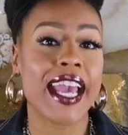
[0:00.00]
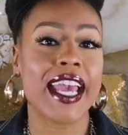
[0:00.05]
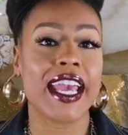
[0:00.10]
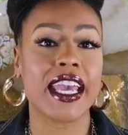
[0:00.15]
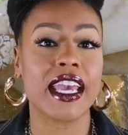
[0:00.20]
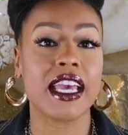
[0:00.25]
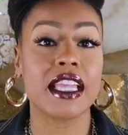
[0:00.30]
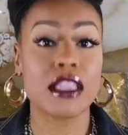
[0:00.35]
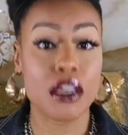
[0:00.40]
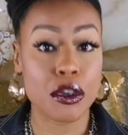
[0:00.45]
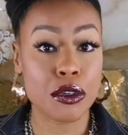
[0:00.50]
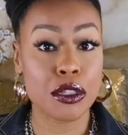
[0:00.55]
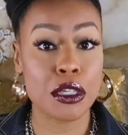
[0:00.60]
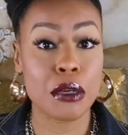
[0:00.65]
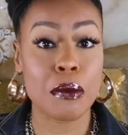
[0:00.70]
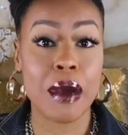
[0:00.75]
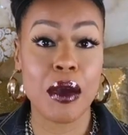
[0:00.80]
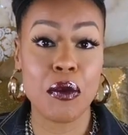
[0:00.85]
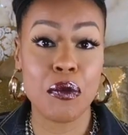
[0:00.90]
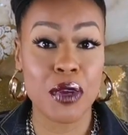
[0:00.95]
and those are
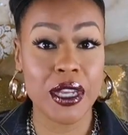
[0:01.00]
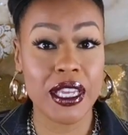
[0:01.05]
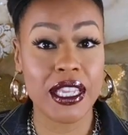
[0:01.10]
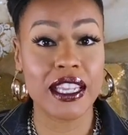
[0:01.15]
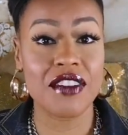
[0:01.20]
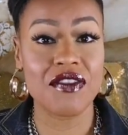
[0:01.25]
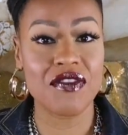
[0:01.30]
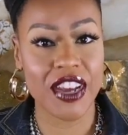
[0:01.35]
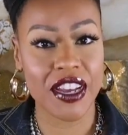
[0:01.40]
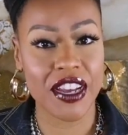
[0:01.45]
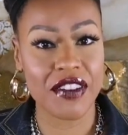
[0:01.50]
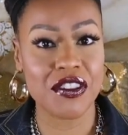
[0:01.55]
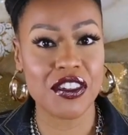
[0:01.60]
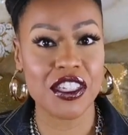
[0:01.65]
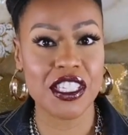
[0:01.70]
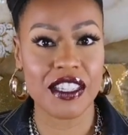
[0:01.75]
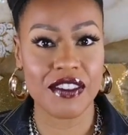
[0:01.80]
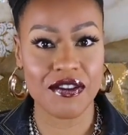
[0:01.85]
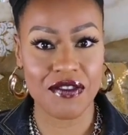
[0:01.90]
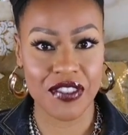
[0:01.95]
my weekly
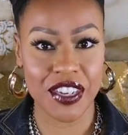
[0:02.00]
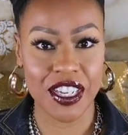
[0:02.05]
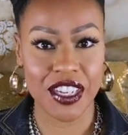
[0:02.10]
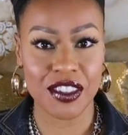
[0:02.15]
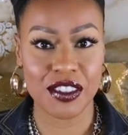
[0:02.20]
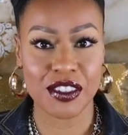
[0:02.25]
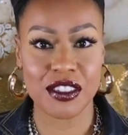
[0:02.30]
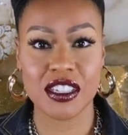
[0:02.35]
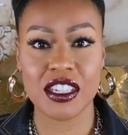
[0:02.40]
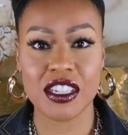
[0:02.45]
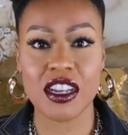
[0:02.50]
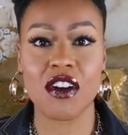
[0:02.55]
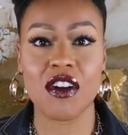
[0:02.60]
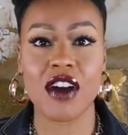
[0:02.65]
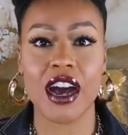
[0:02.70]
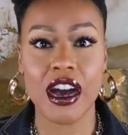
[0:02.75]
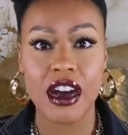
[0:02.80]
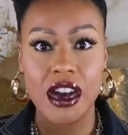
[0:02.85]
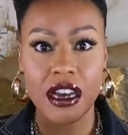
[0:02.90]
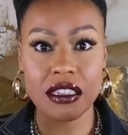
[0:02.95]
favorites and fails so
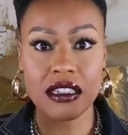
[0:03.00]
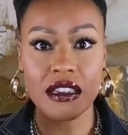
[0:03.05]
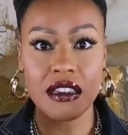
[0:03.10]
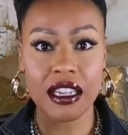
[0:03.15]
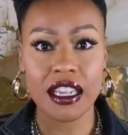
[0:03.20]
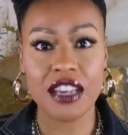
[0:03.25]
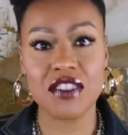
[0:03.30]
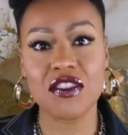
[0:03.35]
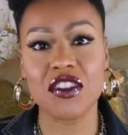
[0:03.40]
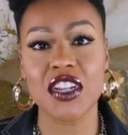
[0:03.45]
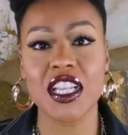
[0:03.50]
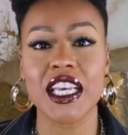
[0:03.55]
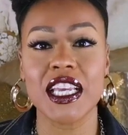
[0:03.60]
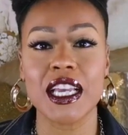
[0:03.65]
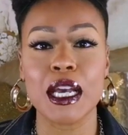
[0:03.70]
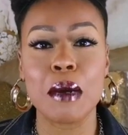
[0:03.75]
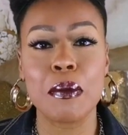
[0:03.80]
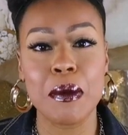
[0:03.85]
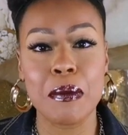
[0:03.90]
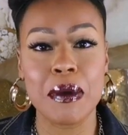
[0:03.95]
I also leave a
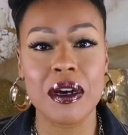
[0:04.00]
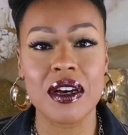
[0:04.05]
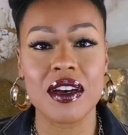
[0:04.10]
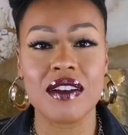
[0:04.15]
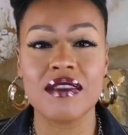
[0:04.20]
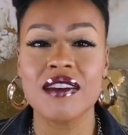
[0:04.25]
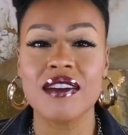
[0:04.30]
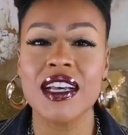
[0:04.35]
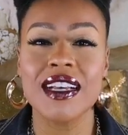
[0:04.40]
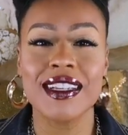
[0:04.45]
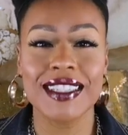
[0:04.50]
link up above